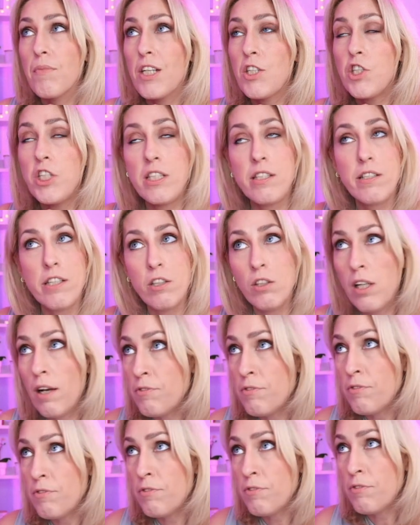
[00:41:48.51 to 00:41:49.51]
She still
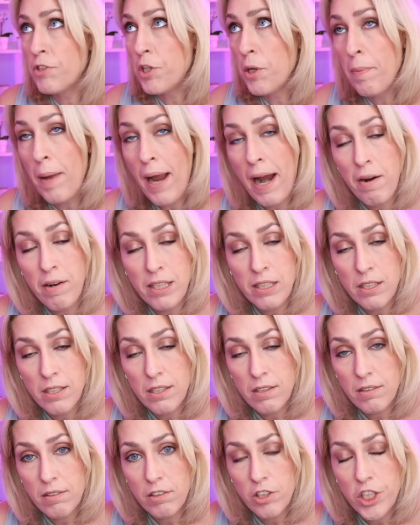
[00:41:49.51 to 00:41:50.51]
loves her parents.
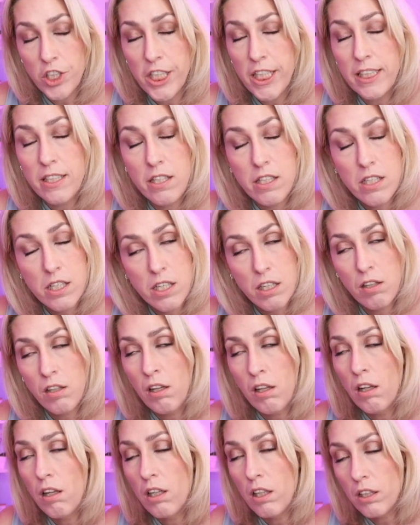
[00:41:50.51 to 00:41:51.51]
She
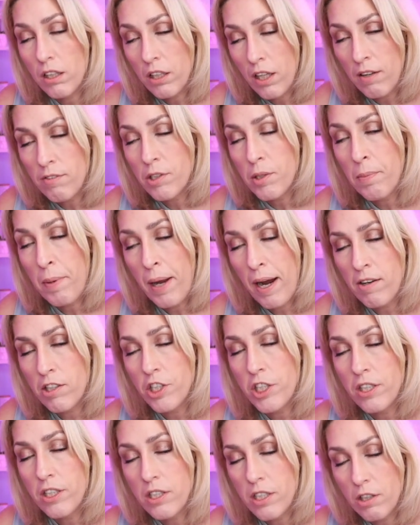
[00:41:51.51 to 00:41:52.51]
still loves her
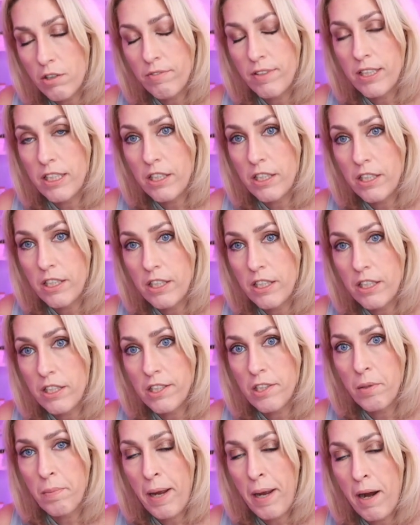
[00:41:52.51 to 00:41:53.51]
parents. She still visits her
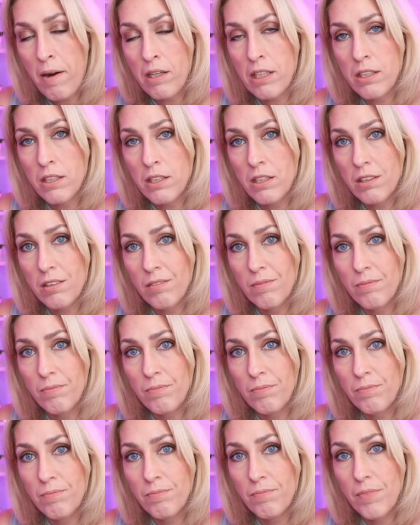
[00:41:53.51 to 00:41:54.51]
parents.
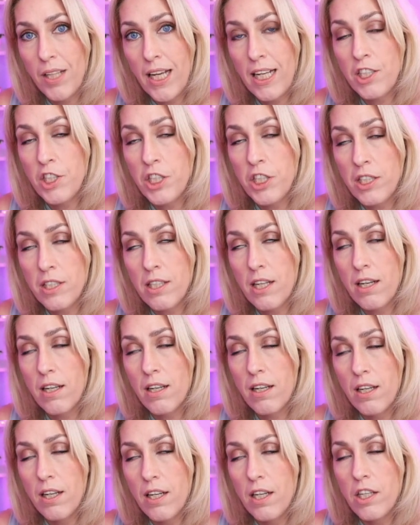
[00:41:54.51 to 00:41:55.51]
And she's
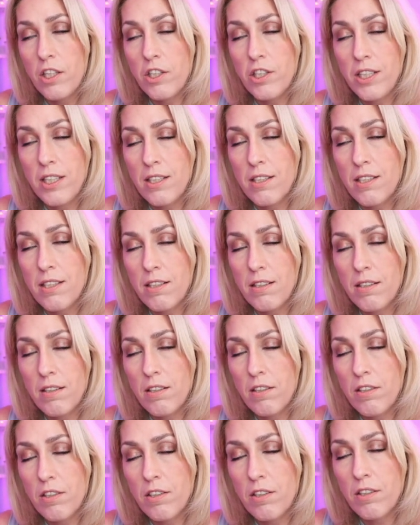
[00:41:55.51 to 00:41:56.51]

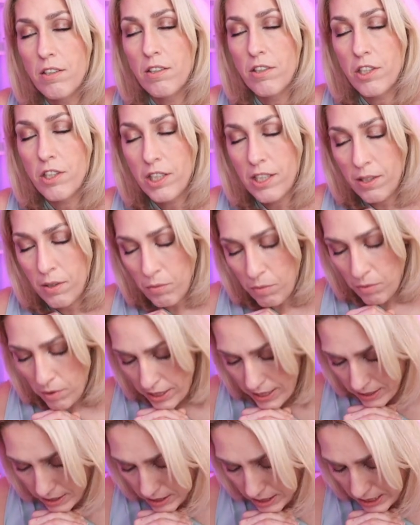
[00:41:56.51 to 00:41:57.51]
she
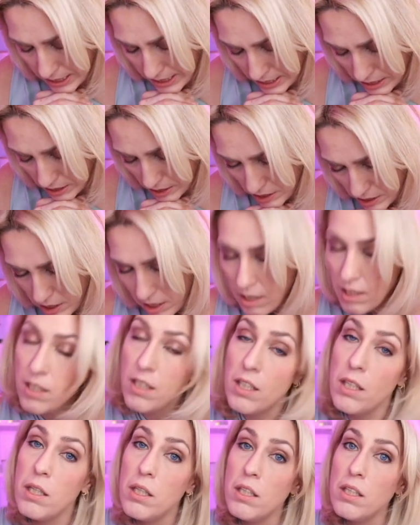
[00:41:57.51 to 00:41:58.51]
insists,
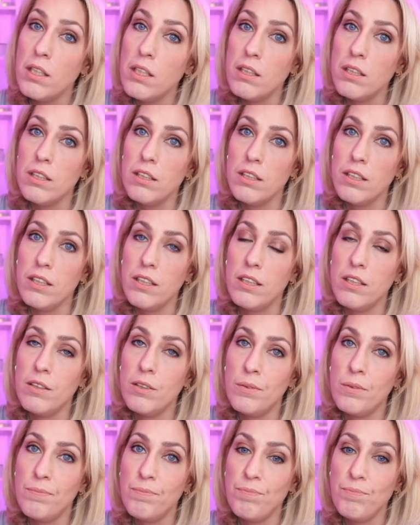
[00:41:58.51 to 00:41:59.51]
you
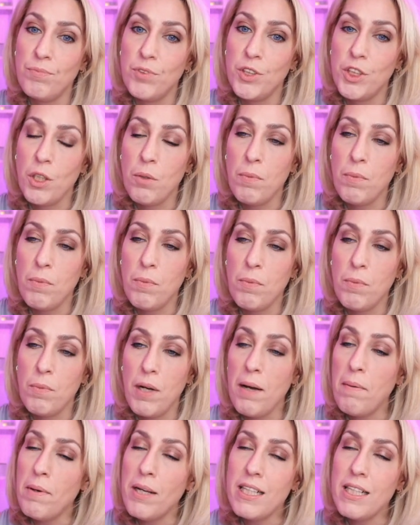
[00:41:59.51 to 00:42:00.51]
know, don't
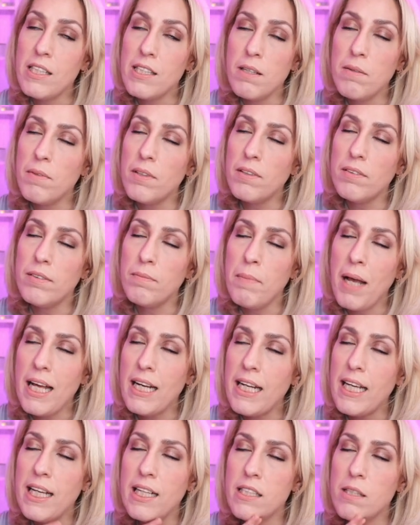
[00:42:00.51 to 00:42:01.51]
it's
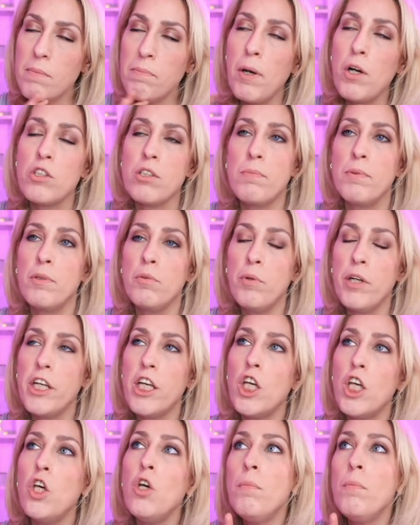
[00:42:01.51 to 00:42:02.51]
Maddie, it's impossible. We're
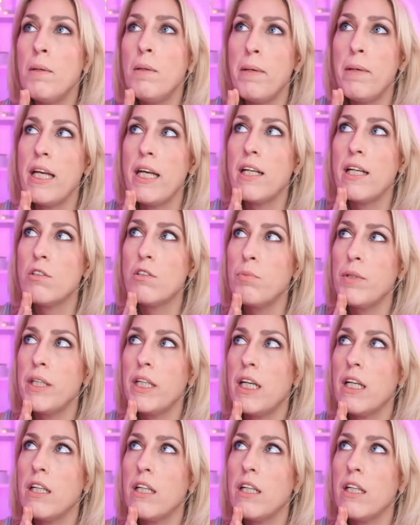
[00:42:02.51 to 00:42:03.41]
human beings. We